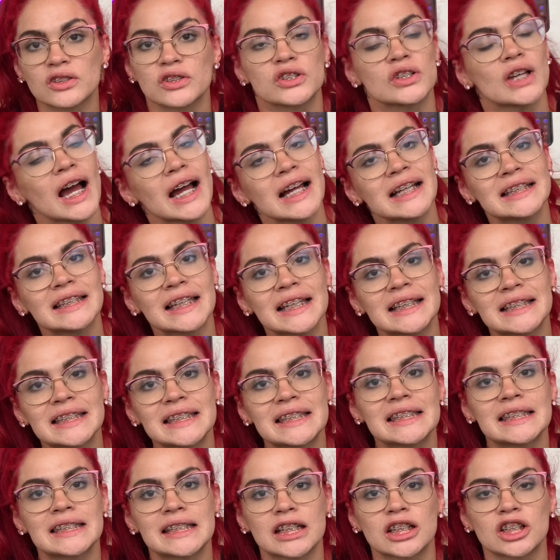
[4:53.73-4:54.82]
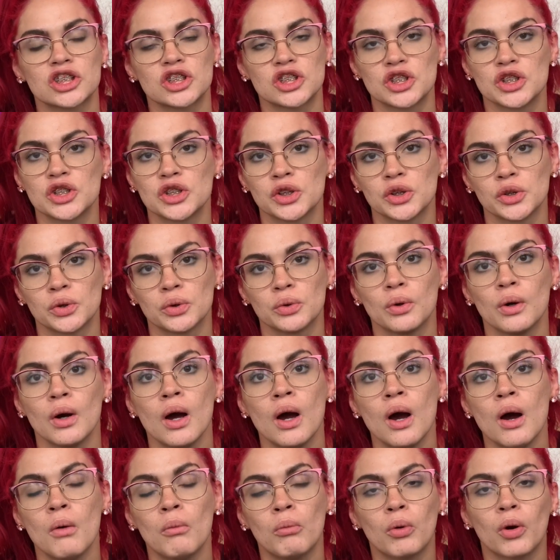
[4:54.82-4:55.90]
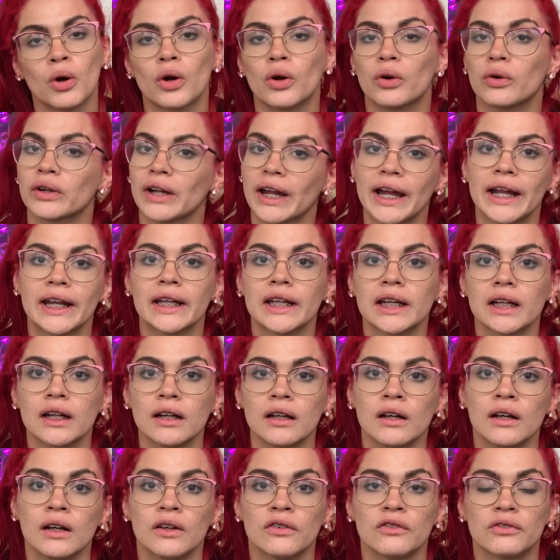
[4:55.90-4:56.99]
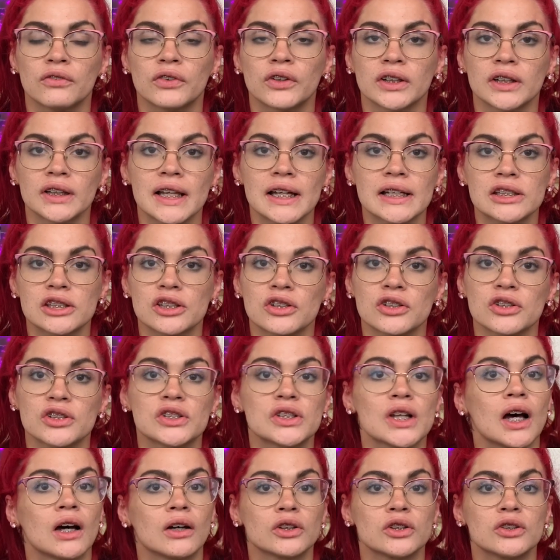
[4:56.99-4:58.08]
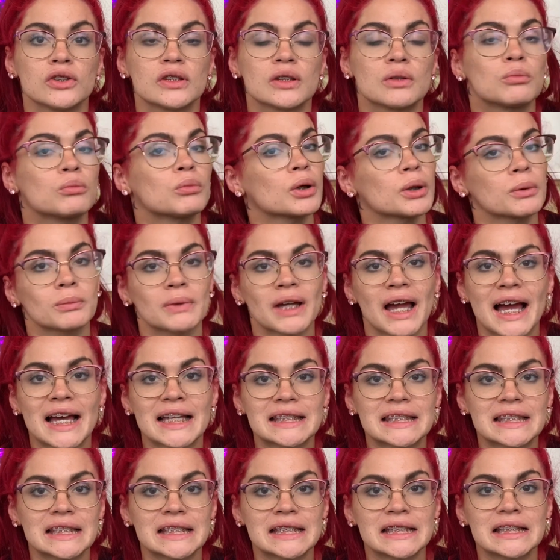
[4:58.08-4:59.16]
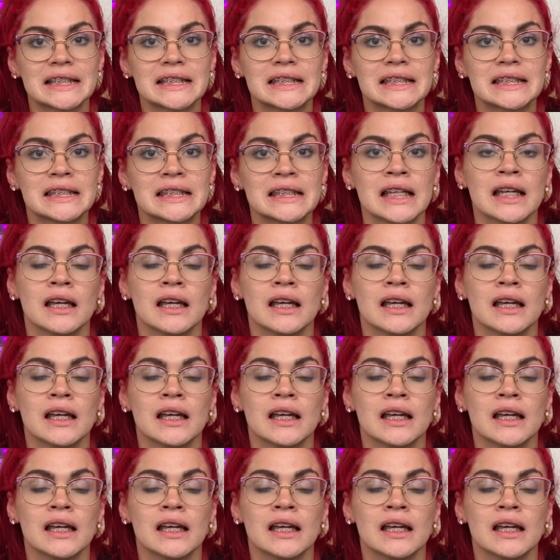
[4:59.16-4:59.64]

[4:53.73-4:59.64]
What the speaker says: So I'd like to stick to more organic fertilizer, so I'll use some worm castings